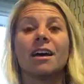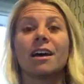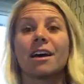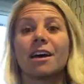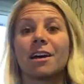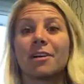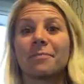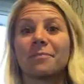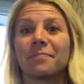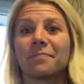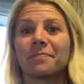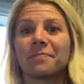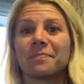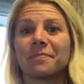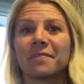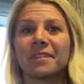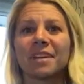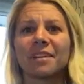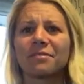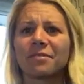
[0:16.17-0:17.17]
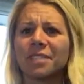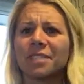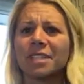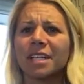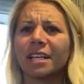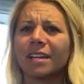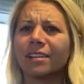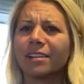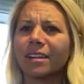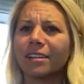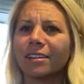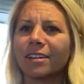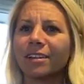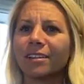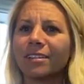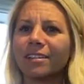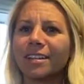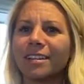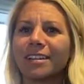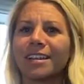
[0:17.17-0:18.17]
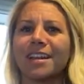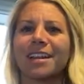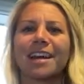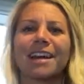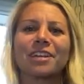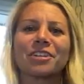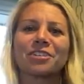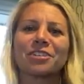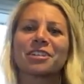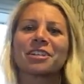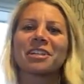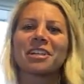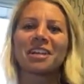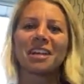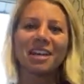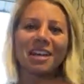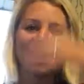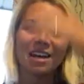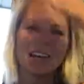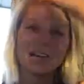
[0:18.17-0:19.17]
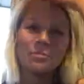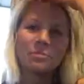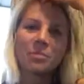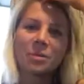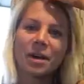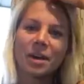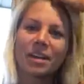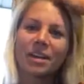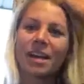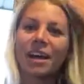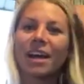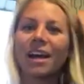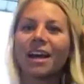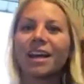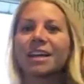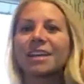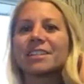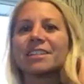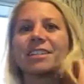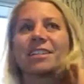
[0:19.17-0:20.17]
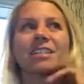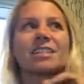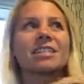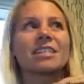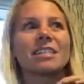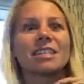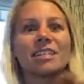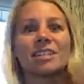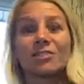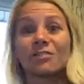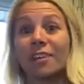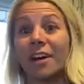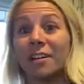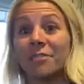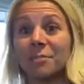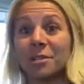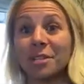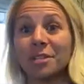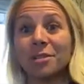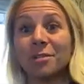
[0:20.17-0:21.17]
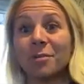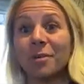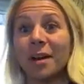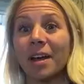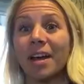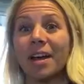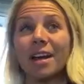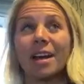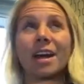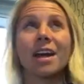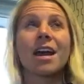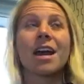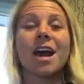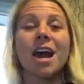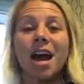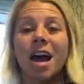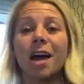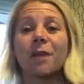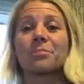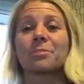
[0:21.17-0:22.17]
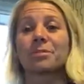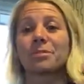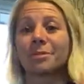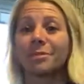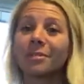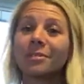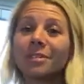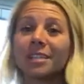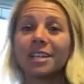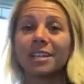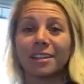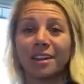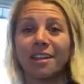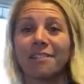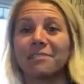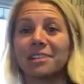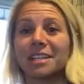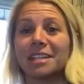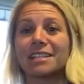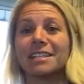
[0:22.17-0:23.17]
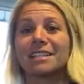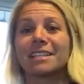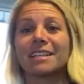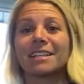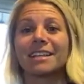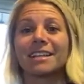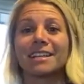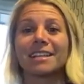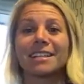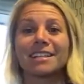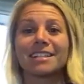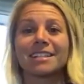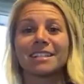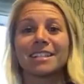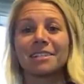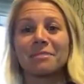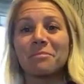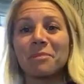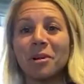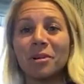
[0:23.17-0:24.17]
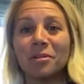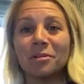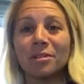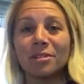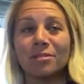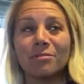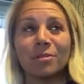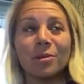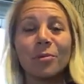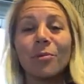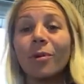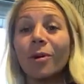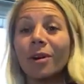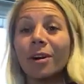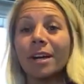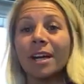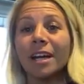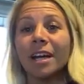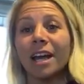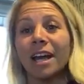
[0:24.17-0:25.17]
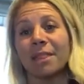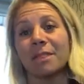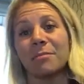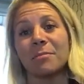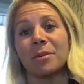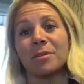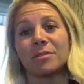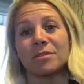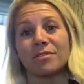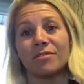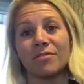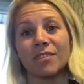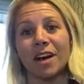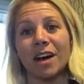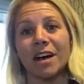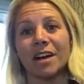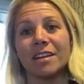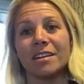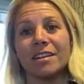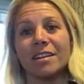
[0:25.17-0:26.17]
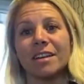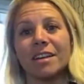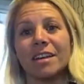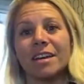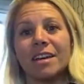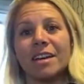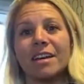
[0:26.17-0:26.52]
It feels like a lot longer than that actually. But I just teach 5 minutes away and I absolutely love it. It is the most rewarding and the most fun